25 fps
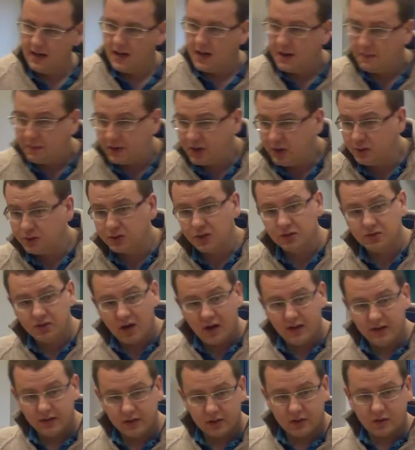but he also
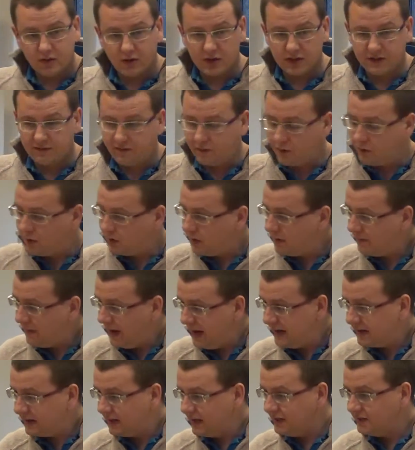died on the cross for all the
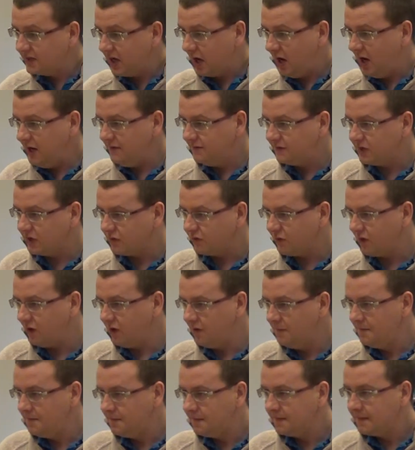bad things that I've done wrong,
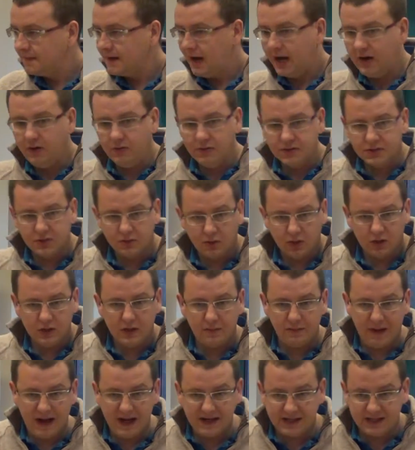and also all the
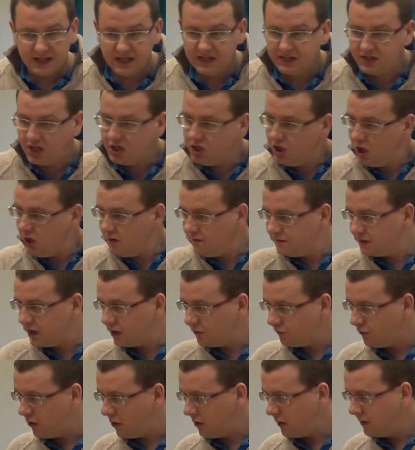bad things that you've done
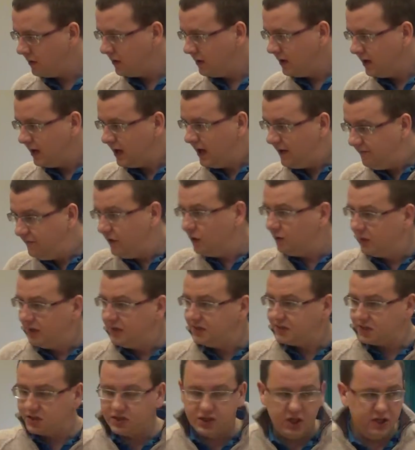wrong. If you're willing
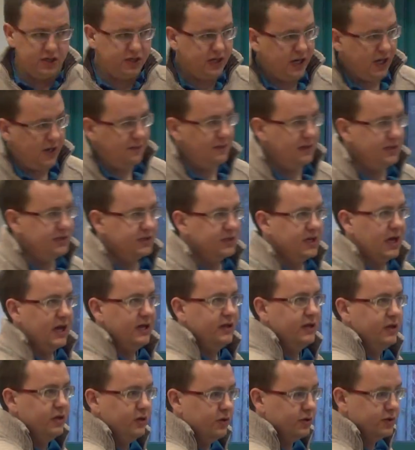to turn to him and say
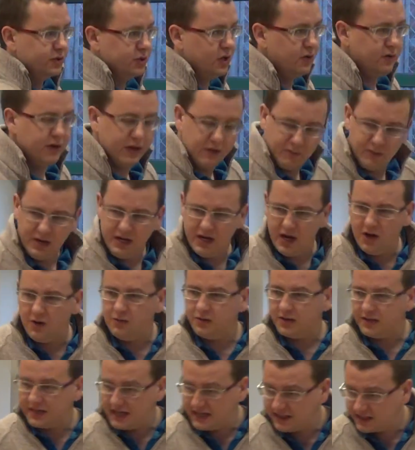that you're sorry. And we know
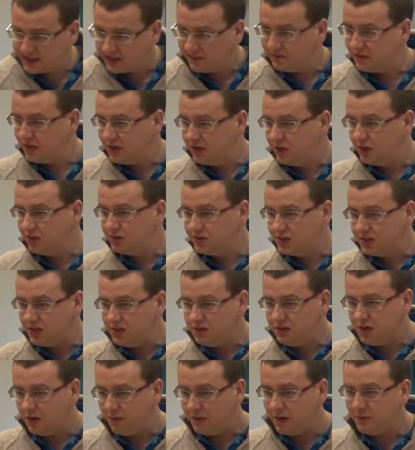that that's something good to do,
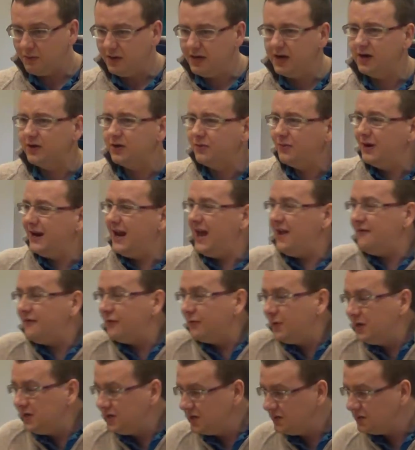don't we? We know that whenever
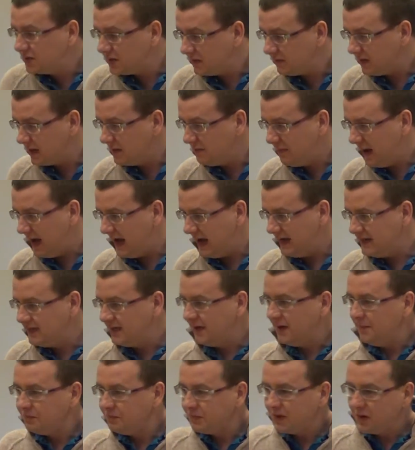we do something bad,
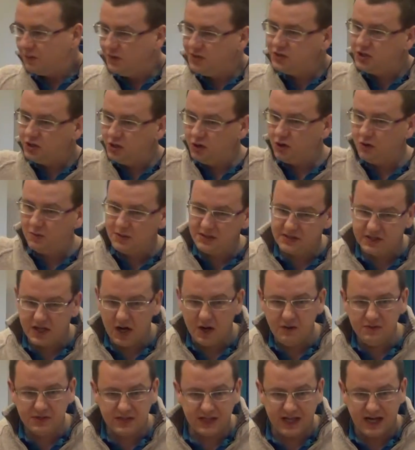we should always
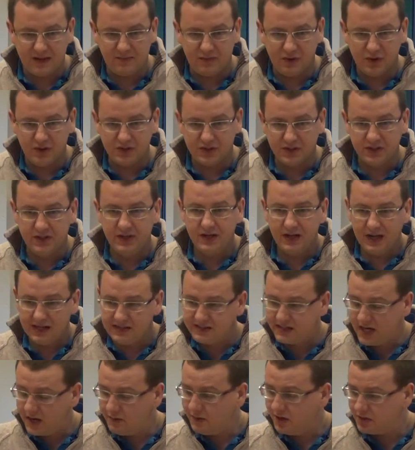go to that person and
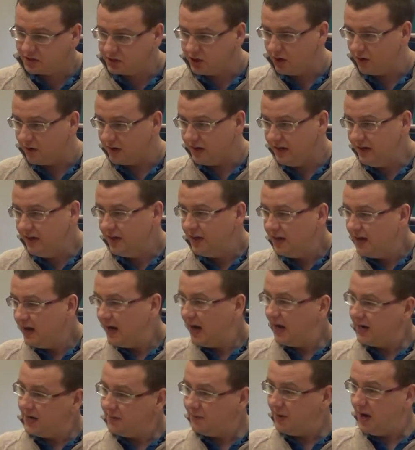say we're sorry.
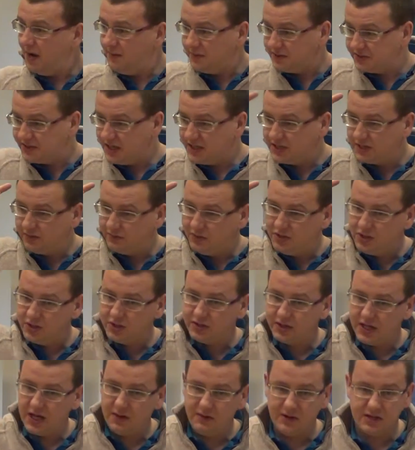And the Bible says that we should
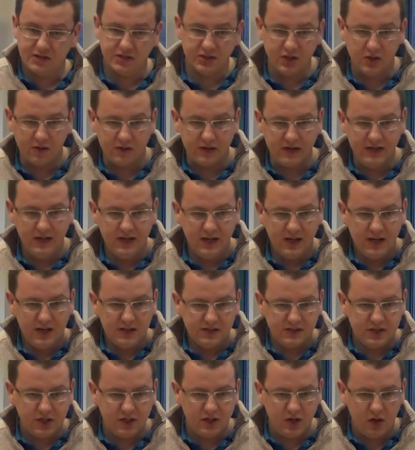say we're sorry
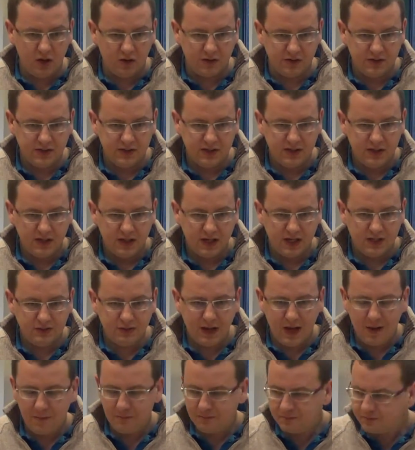to God as well.